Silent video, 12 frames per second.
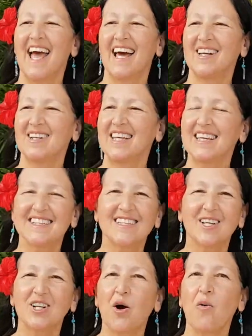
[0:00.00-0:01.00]
And kids
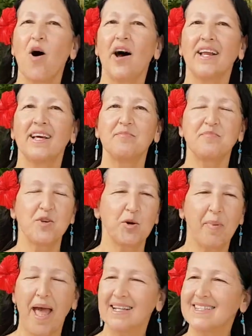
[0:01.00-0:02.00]
can go on it, your
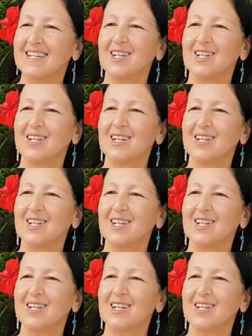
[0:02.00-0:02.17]
pets